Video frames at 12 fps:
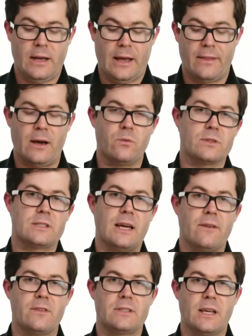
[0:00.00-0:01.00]
And that will
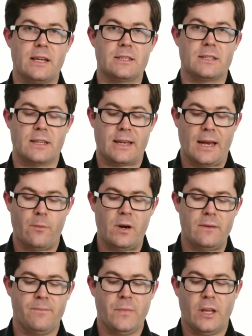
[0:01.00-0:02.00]
save the settings to the
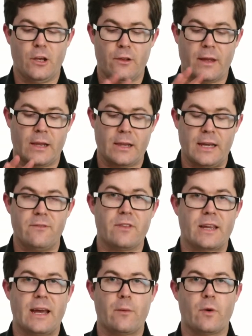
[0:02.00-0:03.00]
camera. You then leave
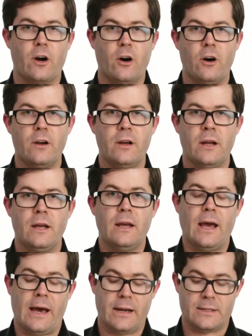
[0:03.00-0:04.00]
the camera on,
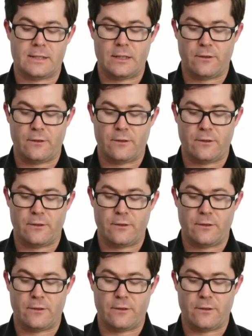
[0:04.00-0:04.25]
and it's